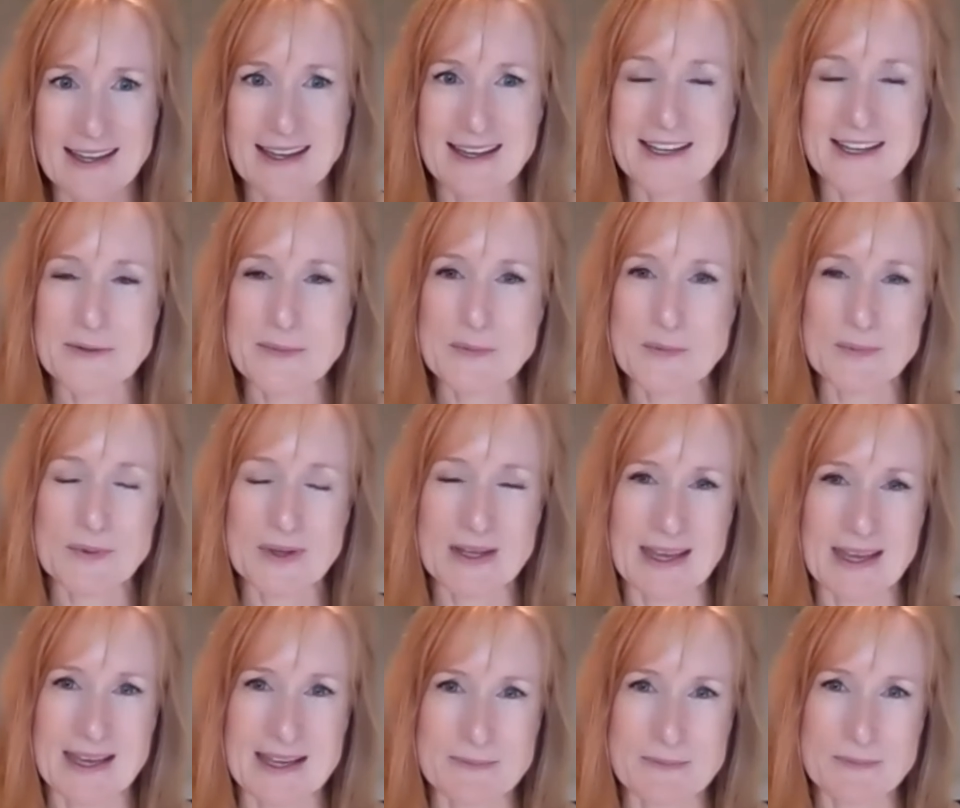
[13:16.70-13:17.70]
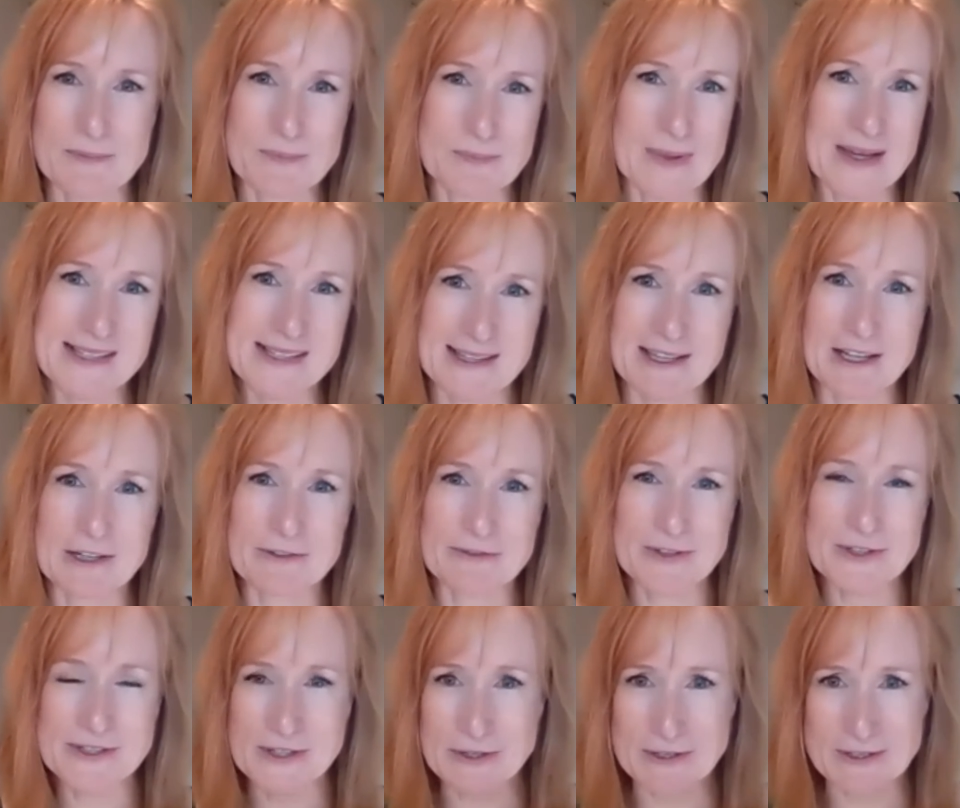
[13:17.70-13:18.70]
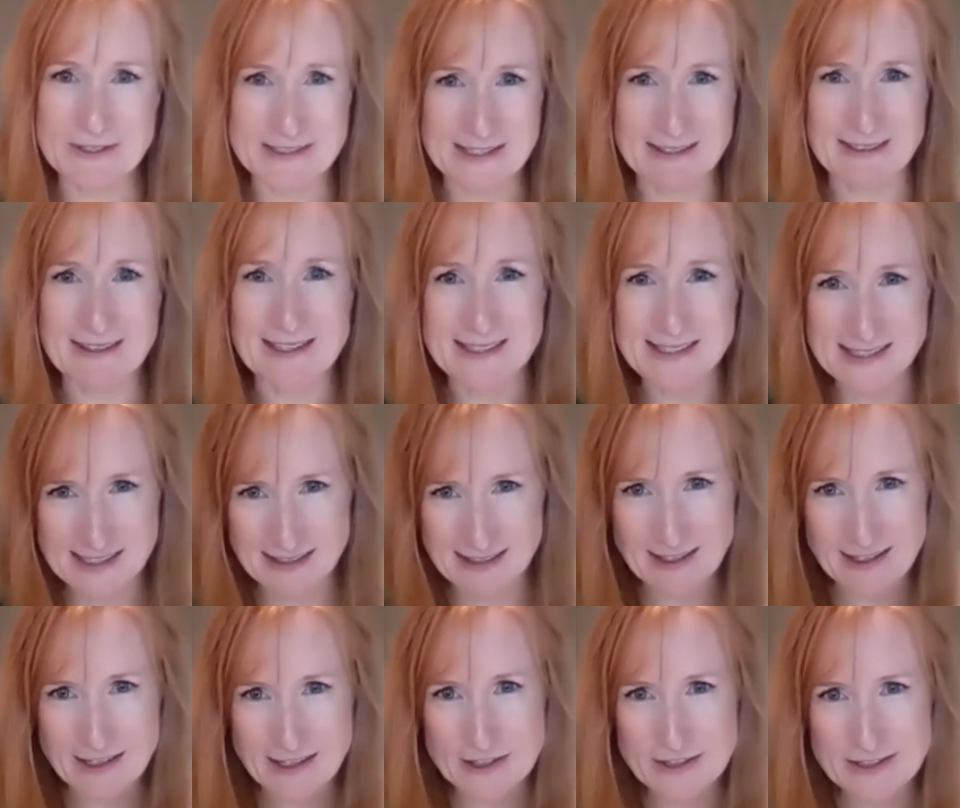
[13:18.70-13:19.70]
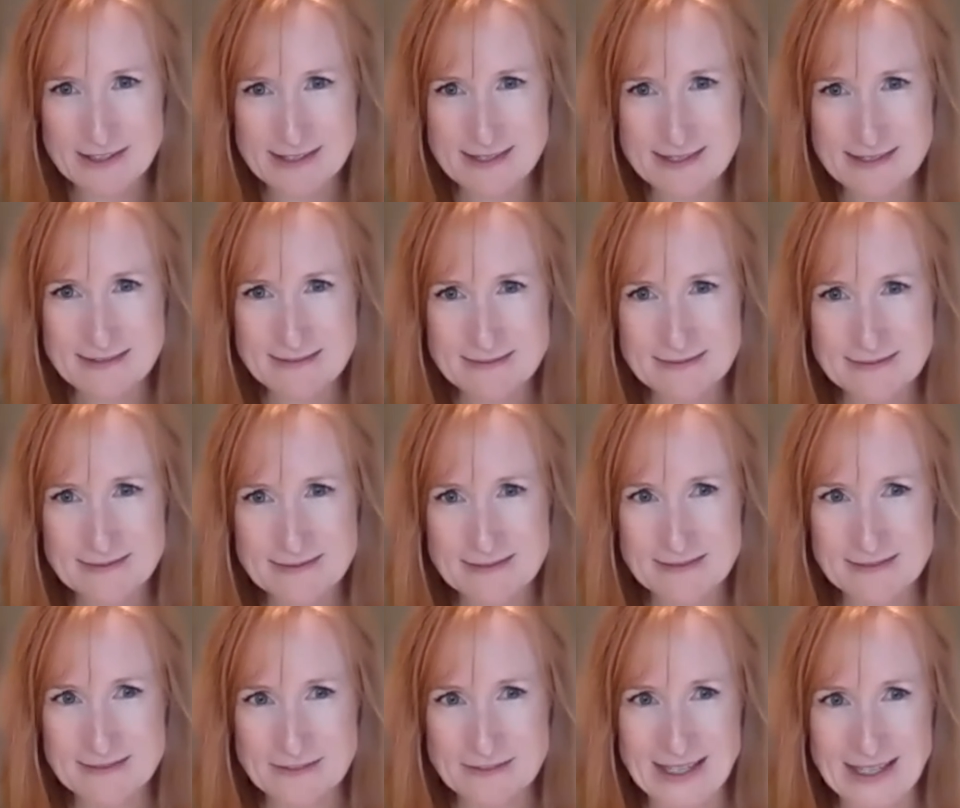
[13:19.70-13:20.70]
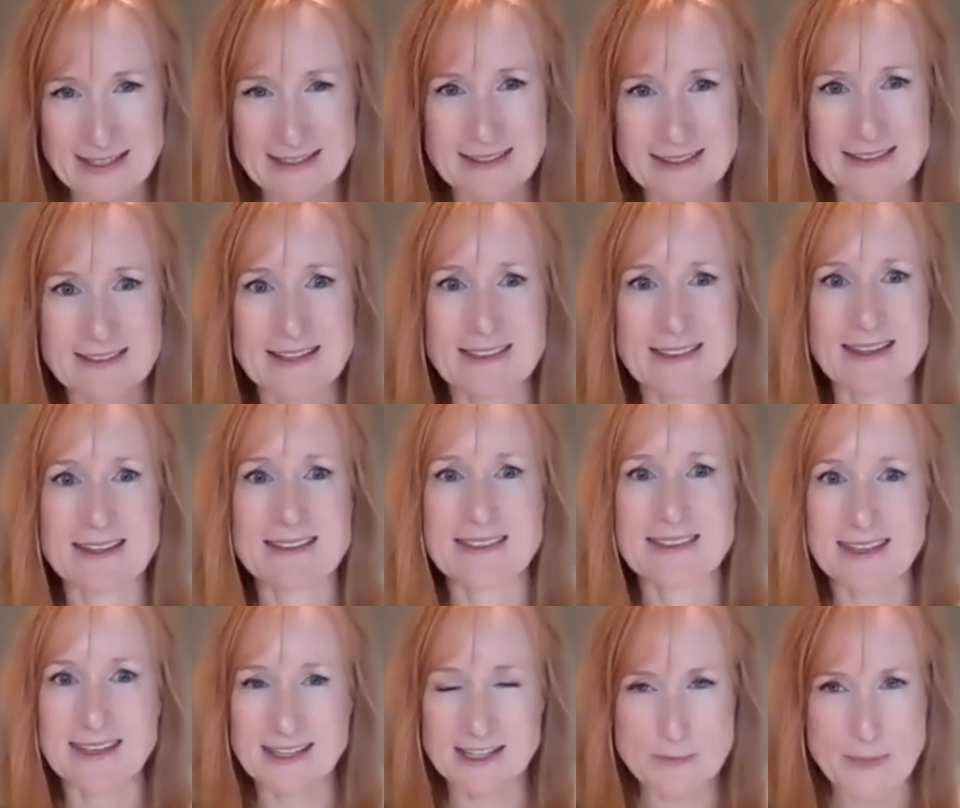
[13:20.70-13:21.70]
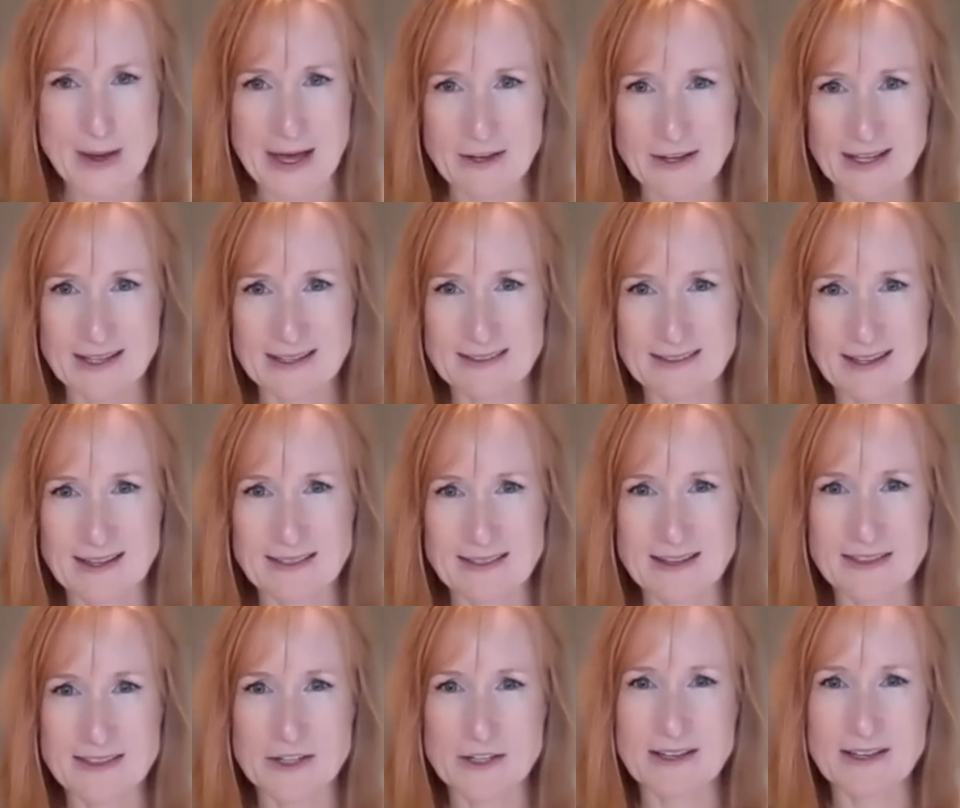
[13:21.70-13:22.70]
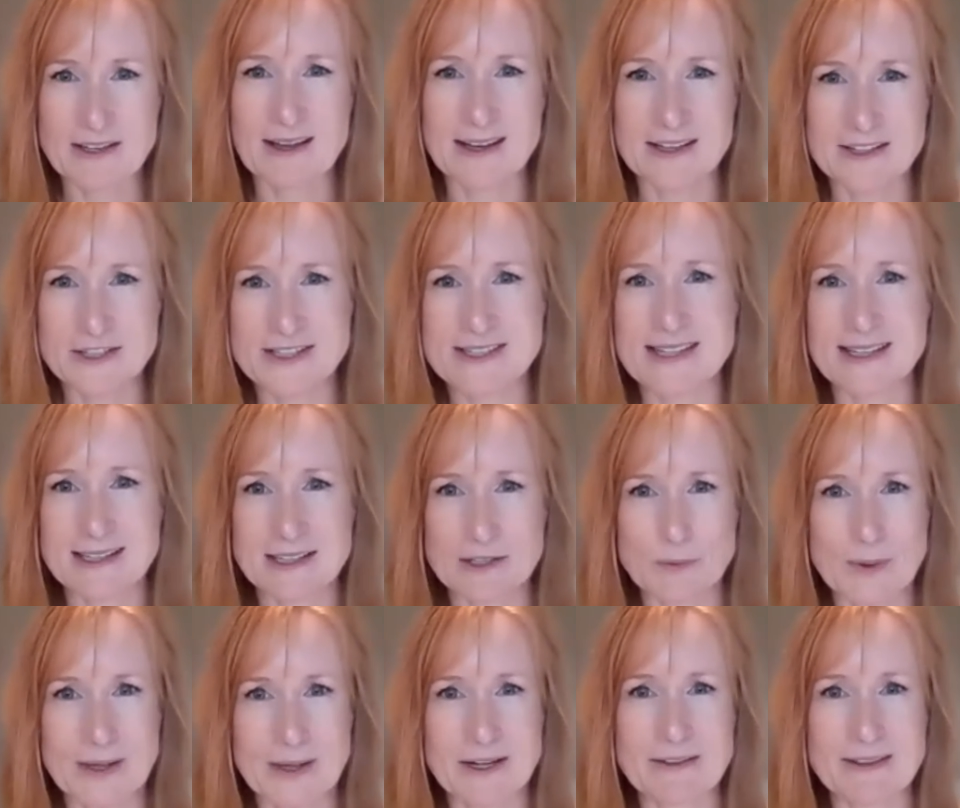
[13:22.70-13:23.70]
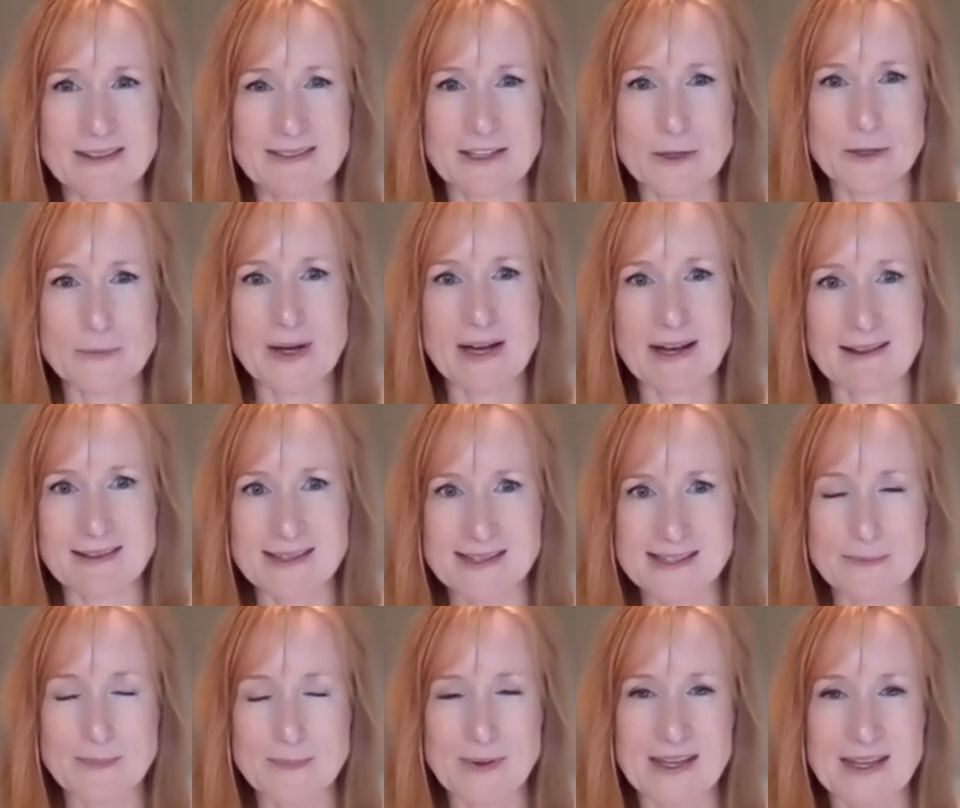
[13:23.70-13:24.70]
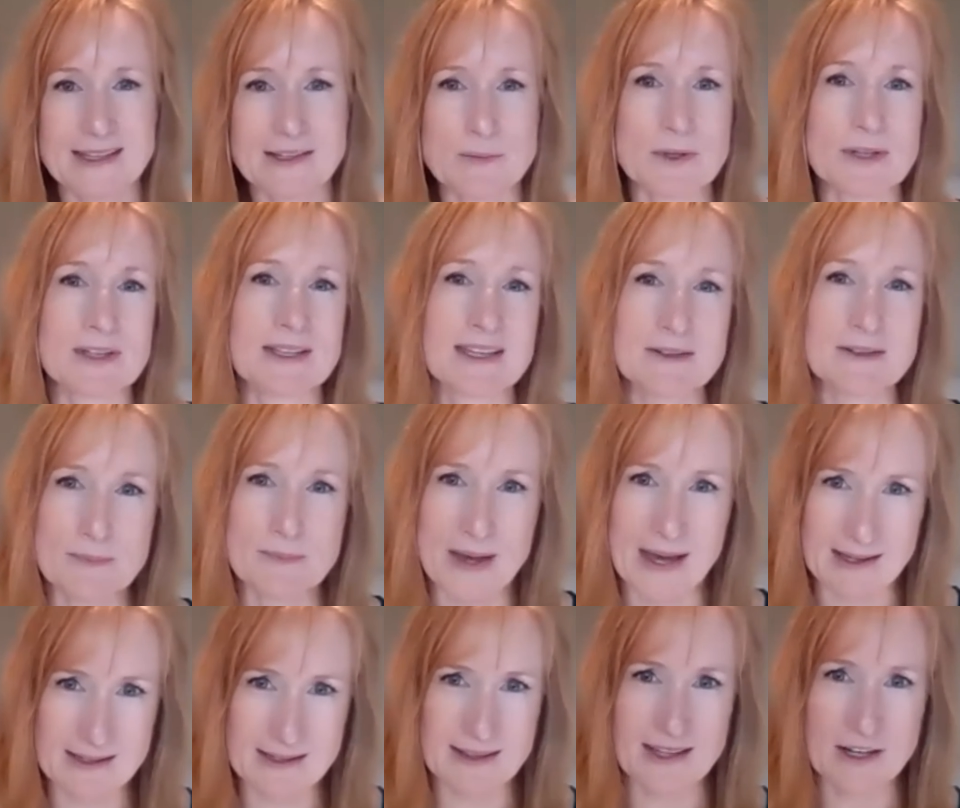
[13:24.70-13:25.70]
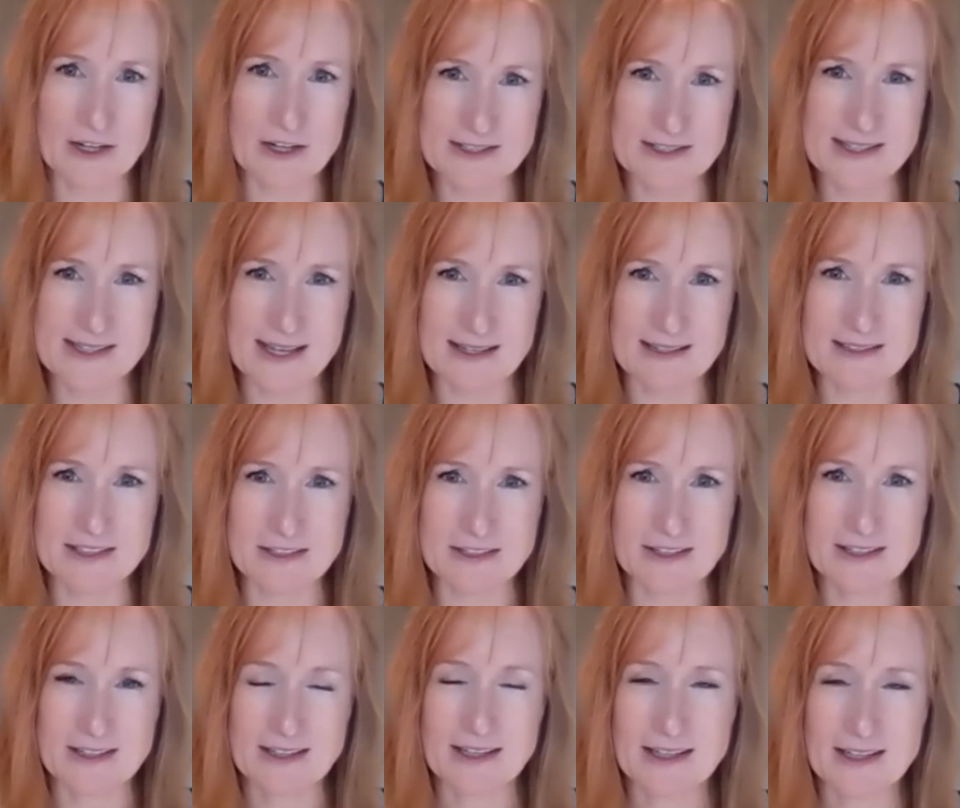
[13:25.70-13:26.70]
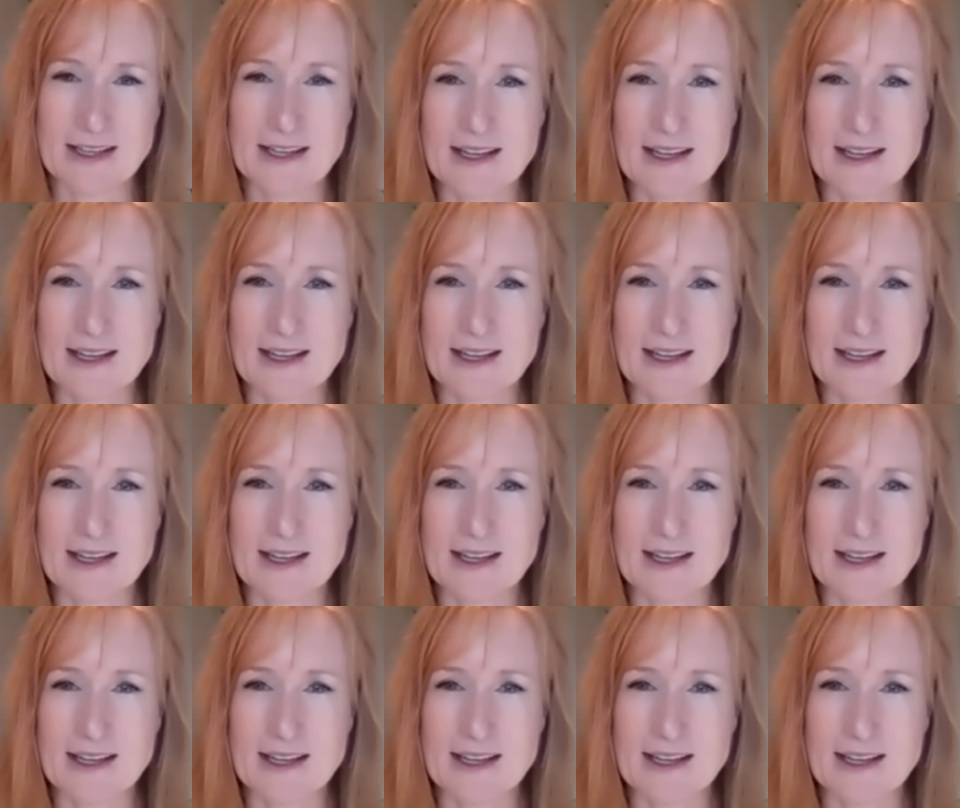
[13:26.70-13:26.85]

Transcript: Um, and basically, our first goal is that they see the arts mm-hmm. right? That they think about it and that they're consciously aware that their policy making will impact the arts sector.